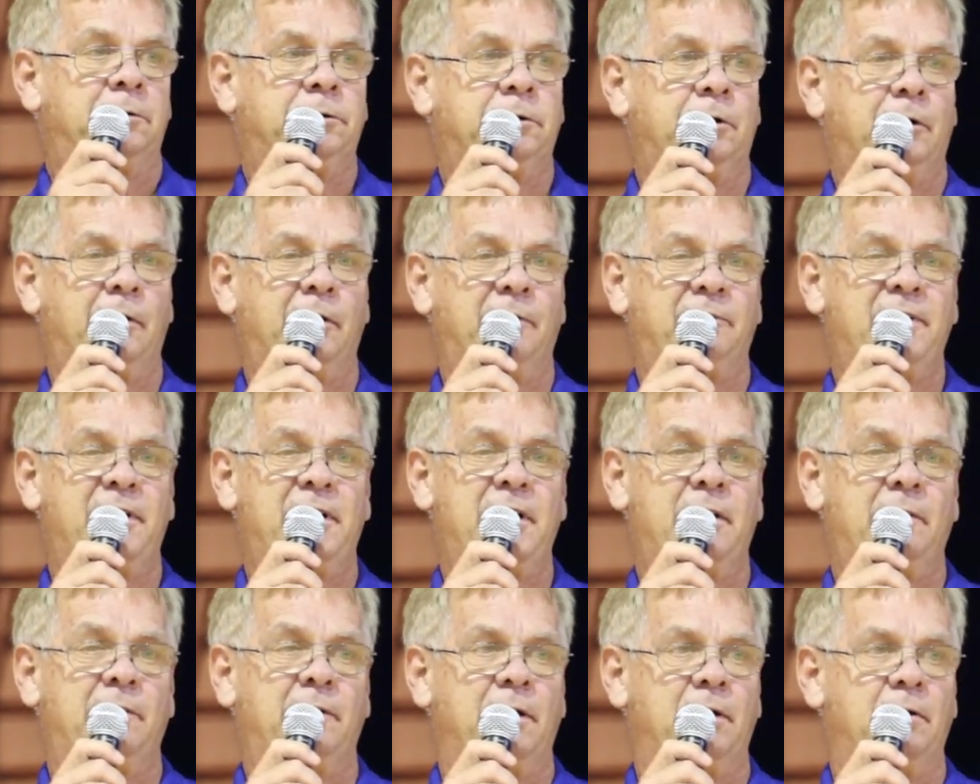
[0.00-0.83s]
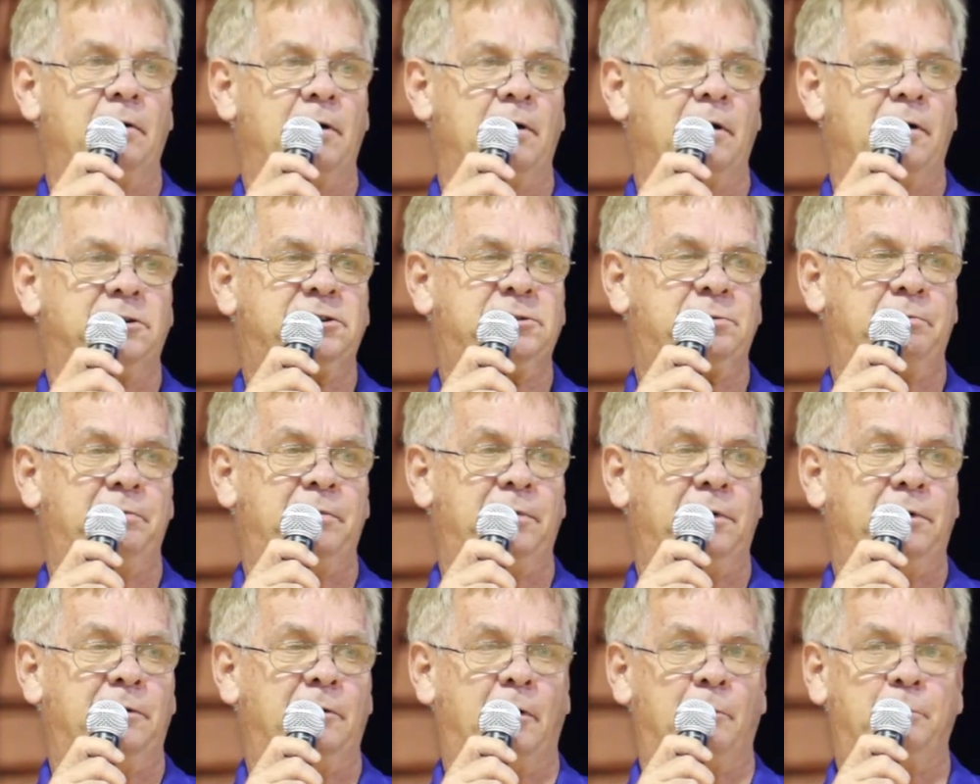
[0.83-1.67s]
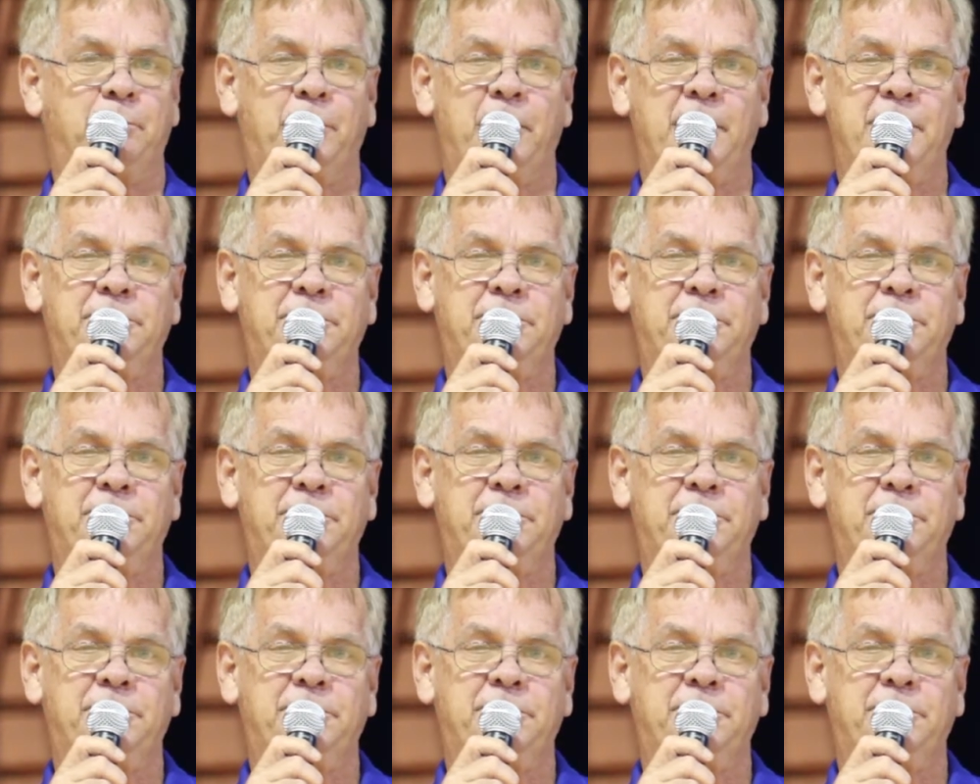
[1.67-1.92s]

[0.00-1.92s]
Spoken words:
So if it, you know,